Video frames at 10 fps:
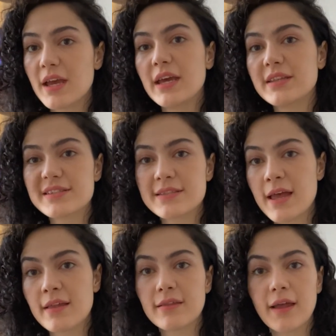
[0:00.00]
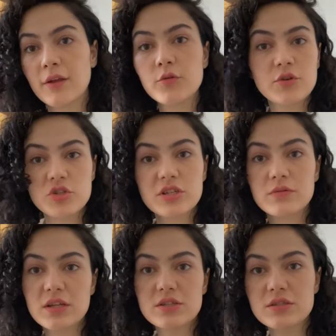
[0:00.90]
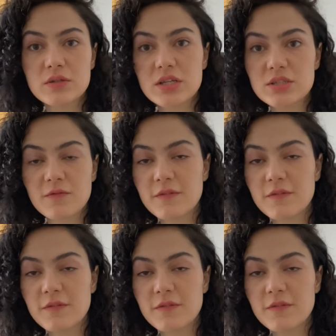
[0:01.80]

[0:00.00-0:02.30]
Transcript: it said like usually registration